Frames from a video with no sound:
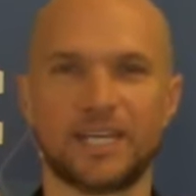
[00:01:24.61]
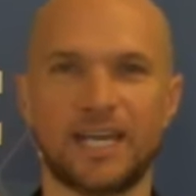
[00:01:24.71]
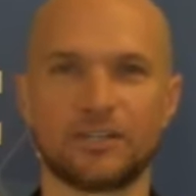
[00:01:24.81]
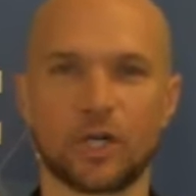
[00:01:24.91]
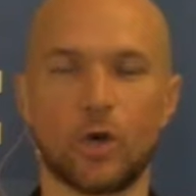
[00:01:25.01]

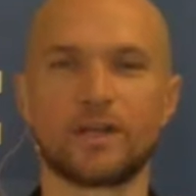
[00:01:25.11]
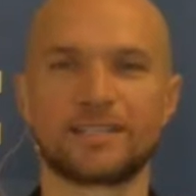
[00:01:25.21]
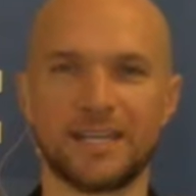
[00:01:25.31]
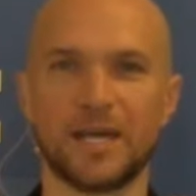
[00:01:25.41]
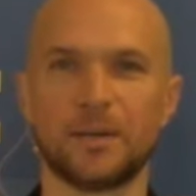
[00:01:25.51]
and going to
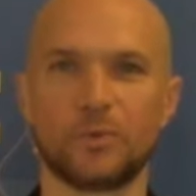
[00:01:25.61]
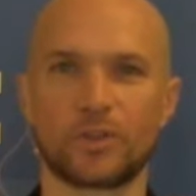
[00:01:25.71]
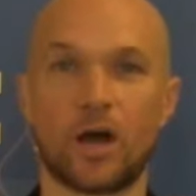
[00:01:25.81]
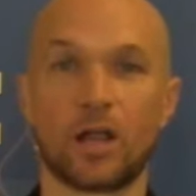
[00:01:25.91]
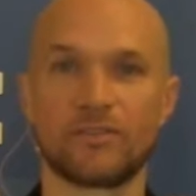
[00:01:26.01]
him
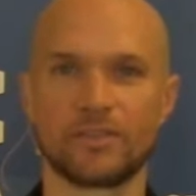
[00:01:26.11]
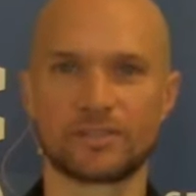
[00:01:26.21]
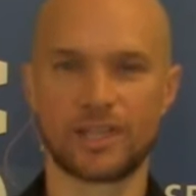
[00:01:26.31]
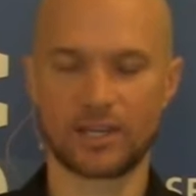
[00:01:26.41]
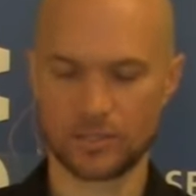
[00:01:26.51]
with all of these
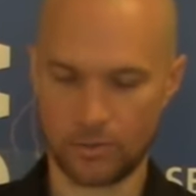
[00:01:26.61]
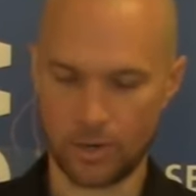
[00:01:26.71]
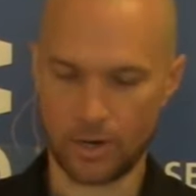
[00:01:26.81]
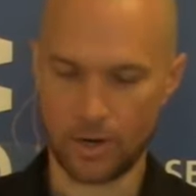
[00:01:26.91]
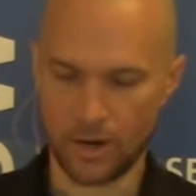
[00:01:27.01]
things that are
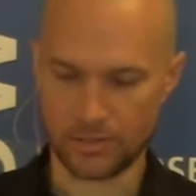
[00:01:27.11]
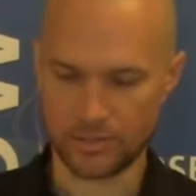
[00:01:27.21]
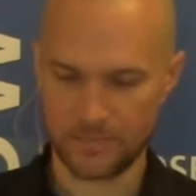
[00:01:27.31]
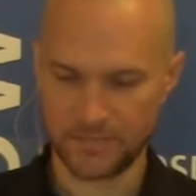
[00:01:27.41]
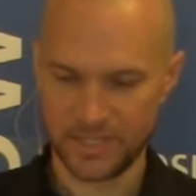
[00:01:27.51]
on our hearts.